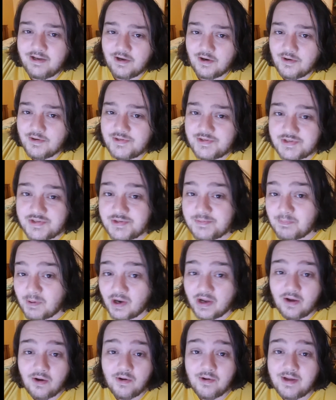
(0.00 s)
Ghosts
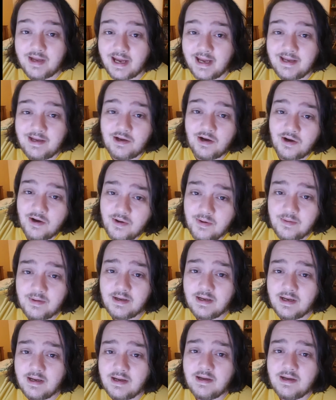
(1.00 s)
by OK Go.